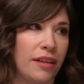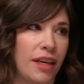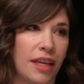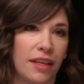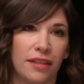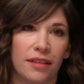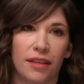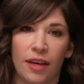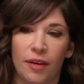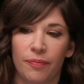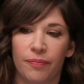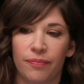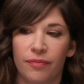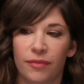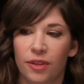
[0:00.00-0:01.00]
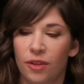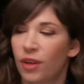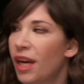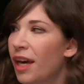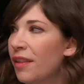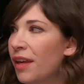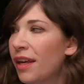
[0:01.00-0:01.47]
And um, so
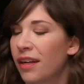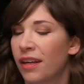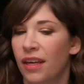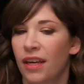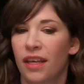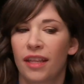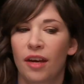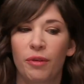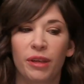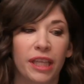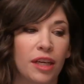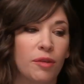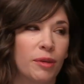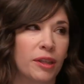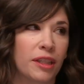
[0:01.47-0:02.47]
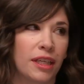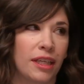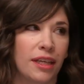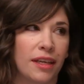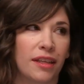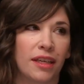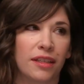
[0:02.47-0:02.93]
yeah, that that
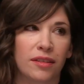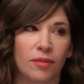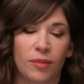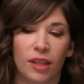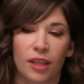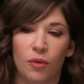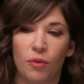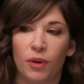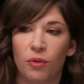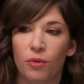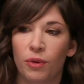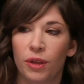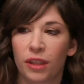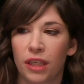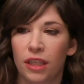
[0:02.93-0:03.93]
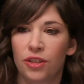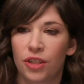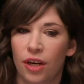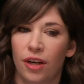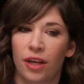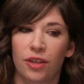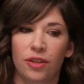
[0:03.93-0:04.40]
relatability I think is something that we really
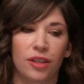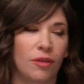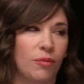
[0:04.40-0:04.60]
cherish.